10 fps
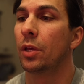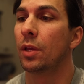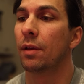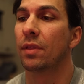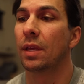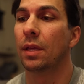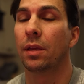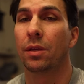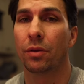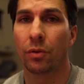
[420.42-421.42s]
you have the
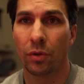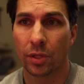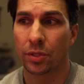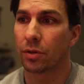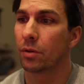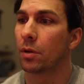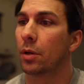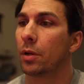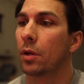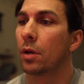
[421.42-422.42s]
EQ you can turn
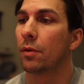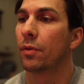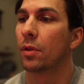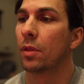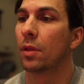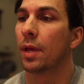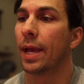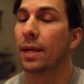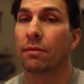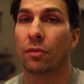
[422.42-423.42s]
on and off, the
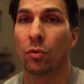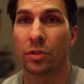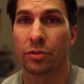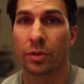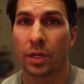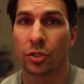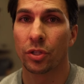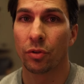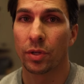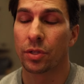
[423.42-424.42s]
active noise
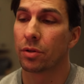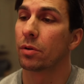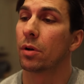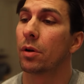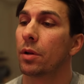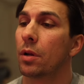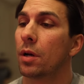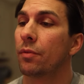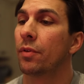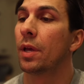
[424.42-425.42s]
reduction you can turn on and
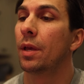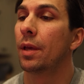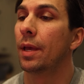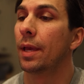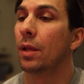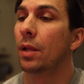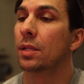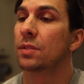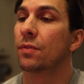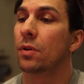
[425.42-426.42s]
off, and
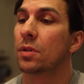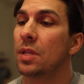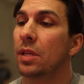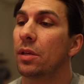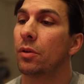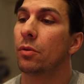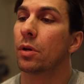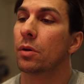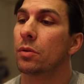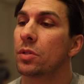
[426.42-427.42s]
as far as the EQ
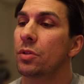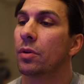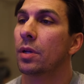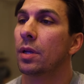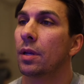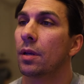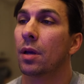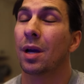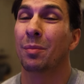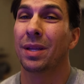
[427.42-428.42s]
goes, you can
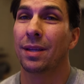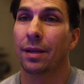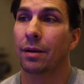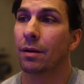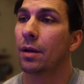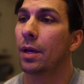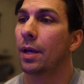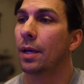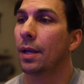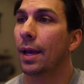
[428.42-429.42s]
come in here
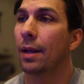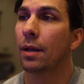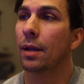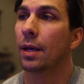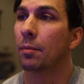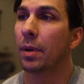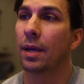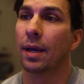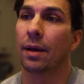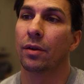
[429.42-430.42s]
and edit it and
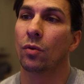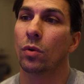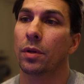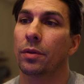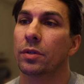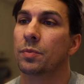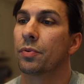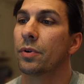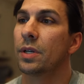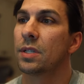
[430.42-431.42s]
make it how you want. There's
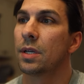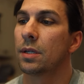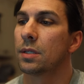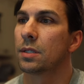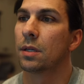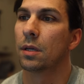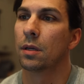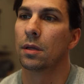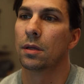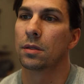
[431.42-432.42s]
presets,
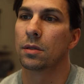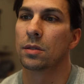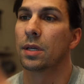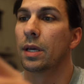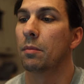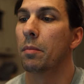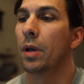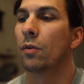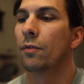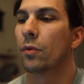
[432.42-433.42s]
so say
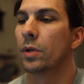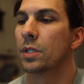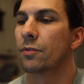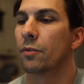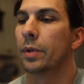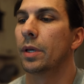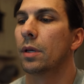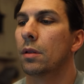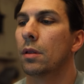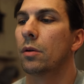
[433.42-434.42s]
male voice for
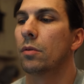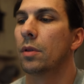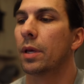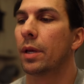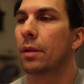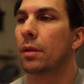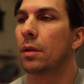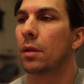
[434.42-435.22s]
me, load that,